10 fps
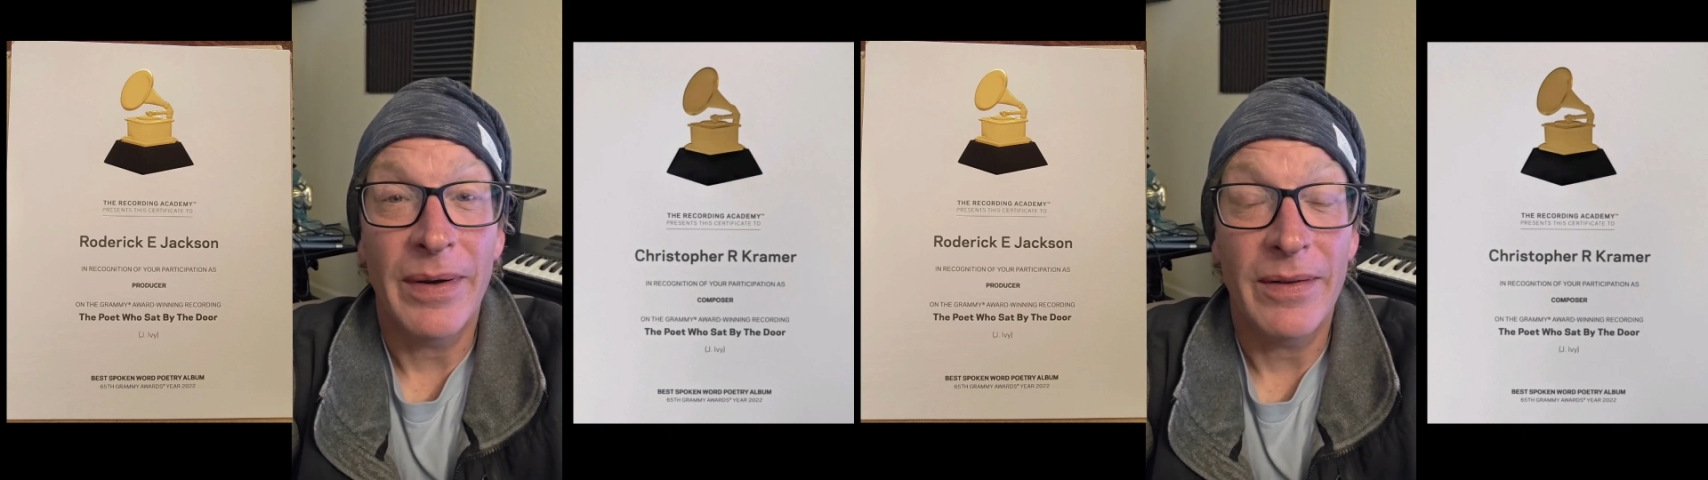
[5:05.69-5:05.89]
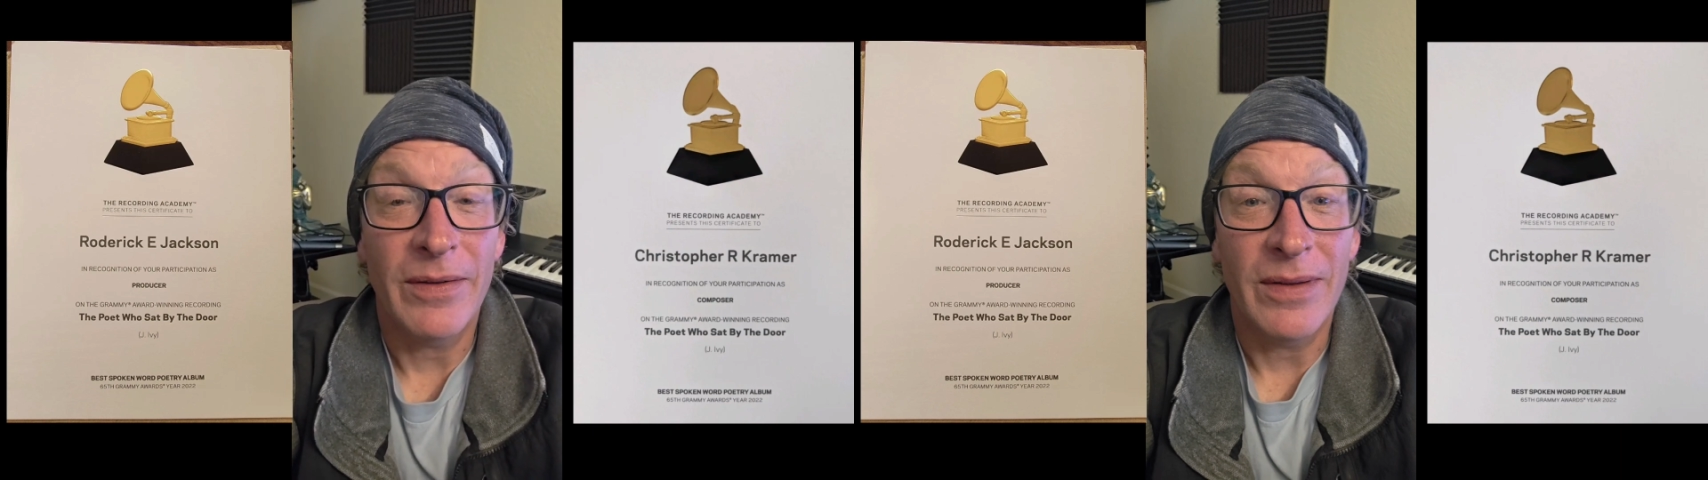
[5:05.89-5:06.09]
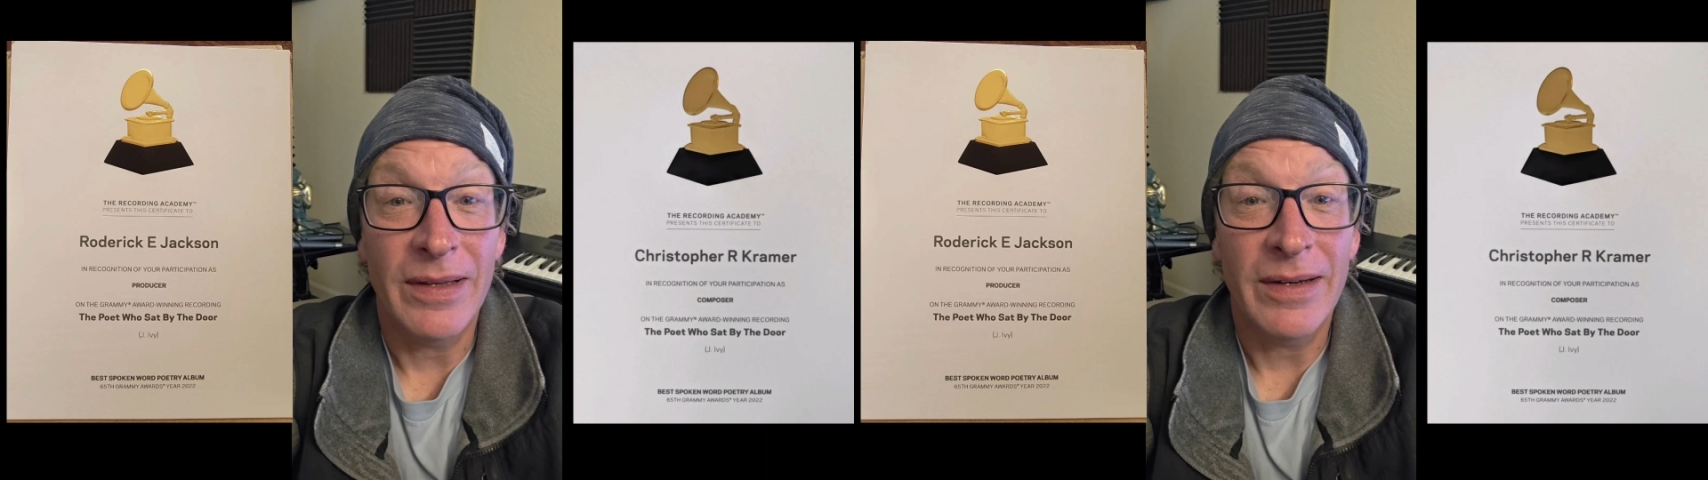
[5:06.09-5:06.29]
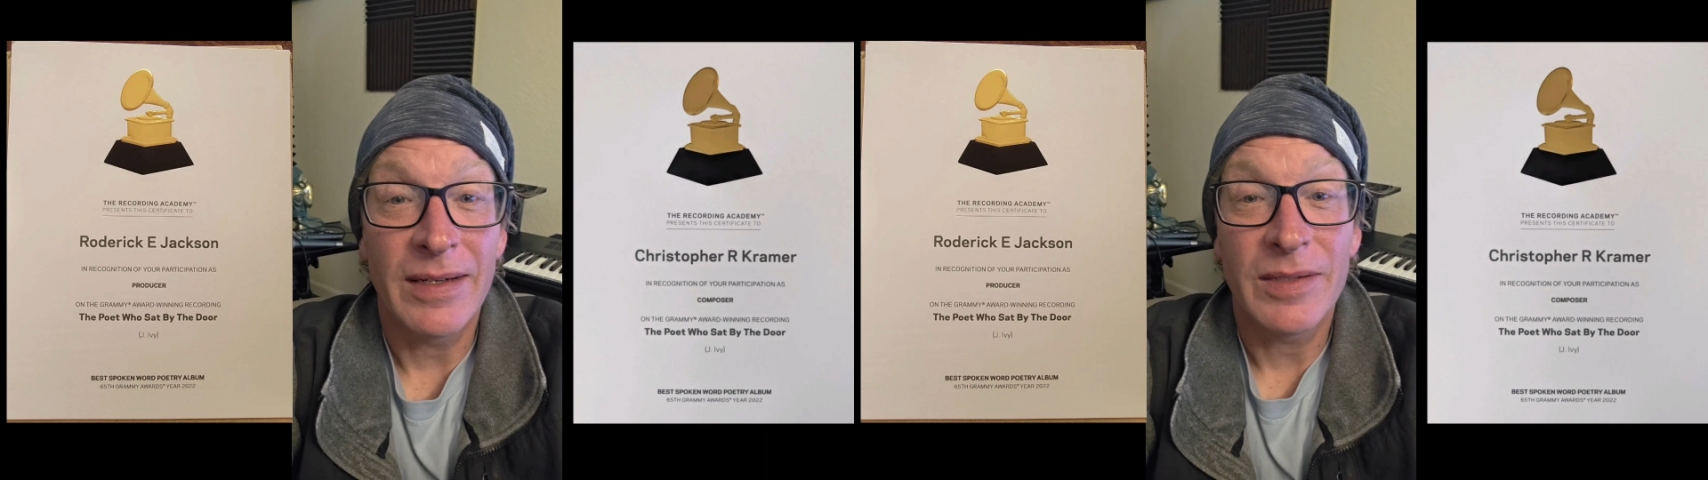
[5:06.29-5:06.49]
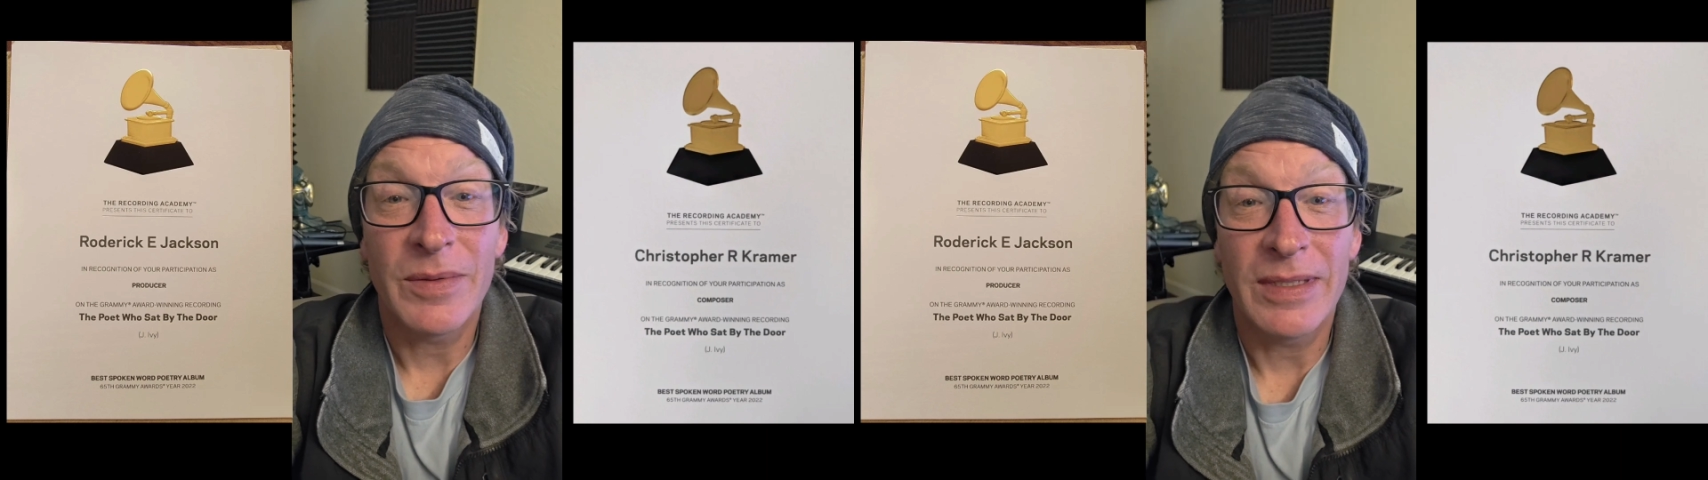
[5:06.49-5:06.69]
but the
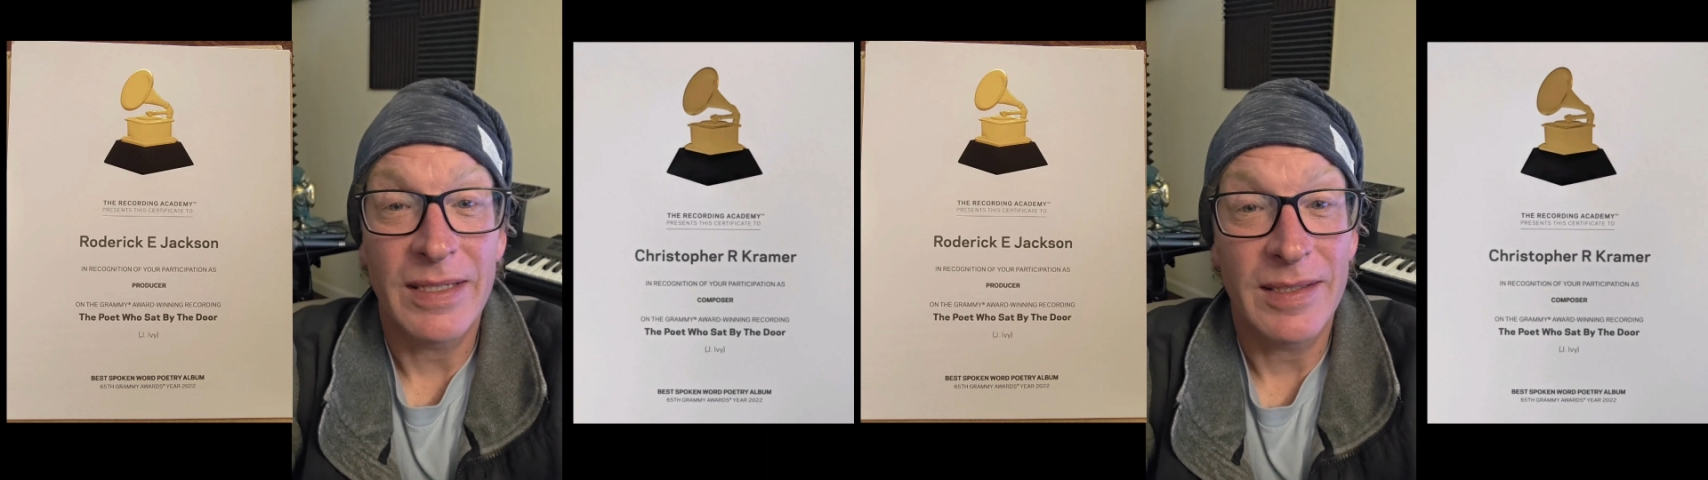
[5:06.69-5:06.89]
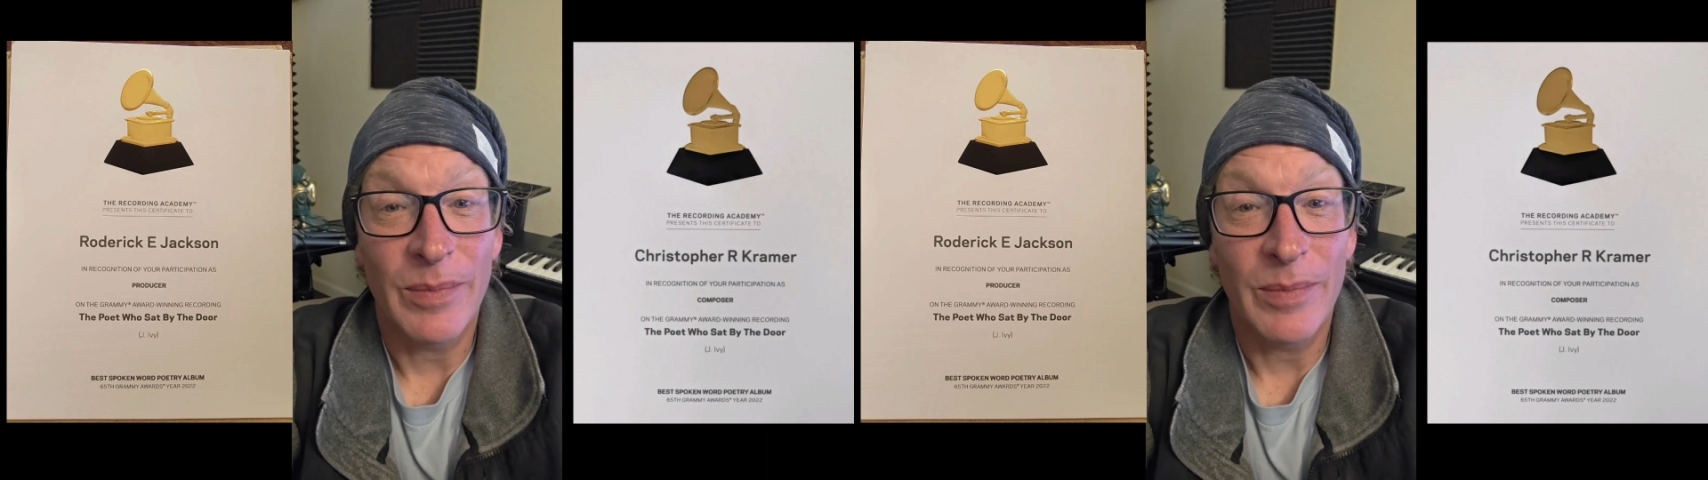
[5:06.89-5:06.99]
lyrics were just